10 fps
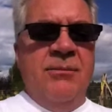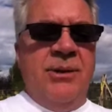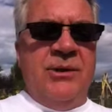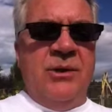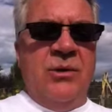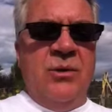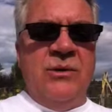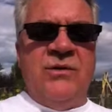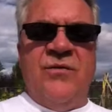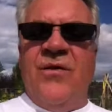but the
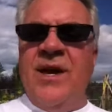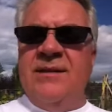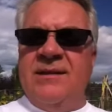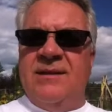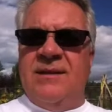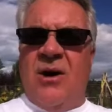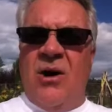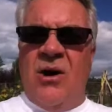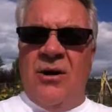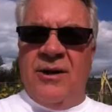Lord's face is
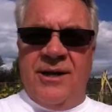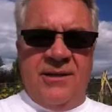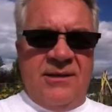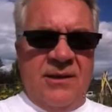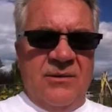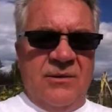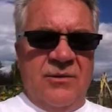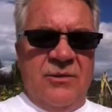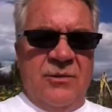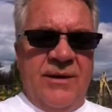hard against those who
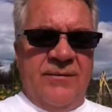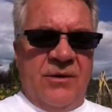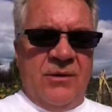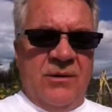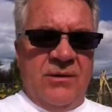do evil.